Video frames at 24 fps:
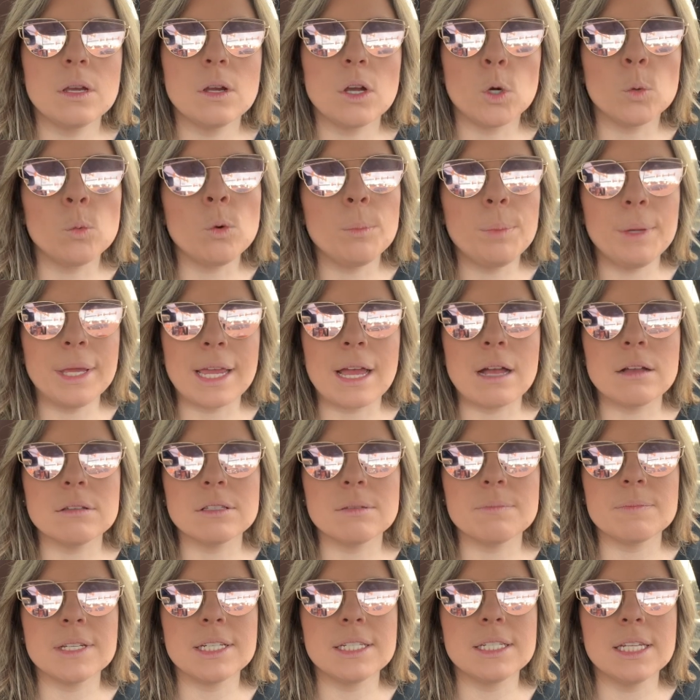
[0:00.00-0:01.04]
or we'll pick out
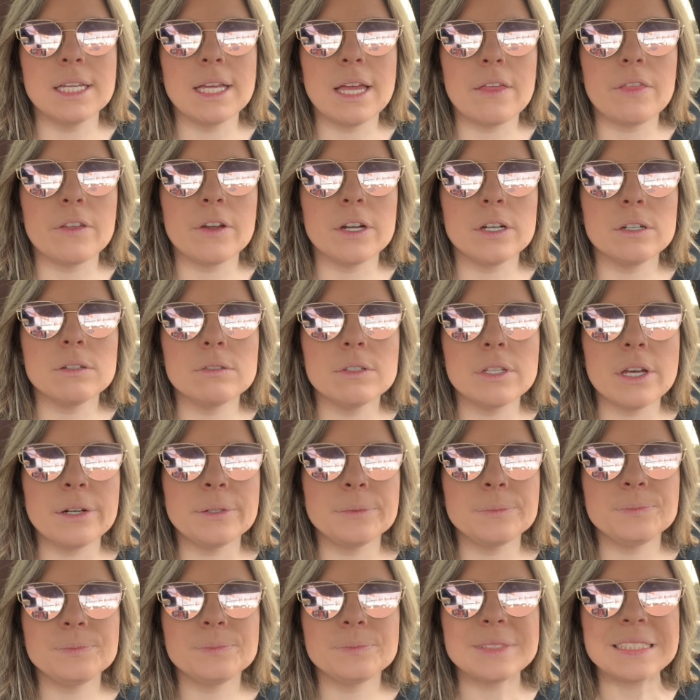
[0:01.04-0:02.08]
something together. So
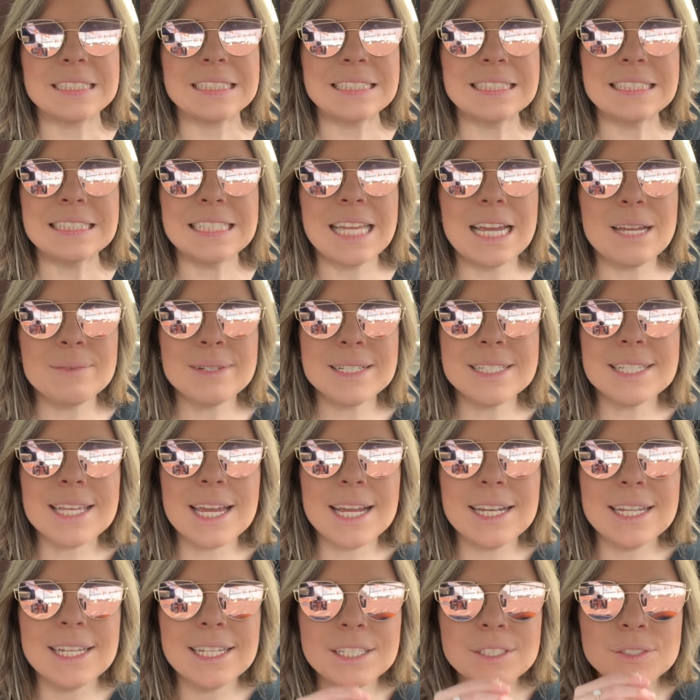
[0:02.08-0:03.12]
I'm
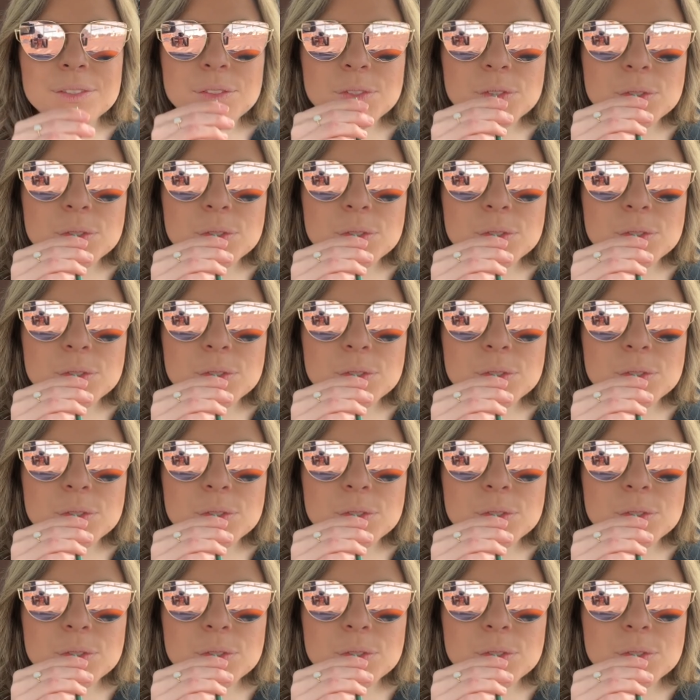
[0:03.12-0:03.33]
excited.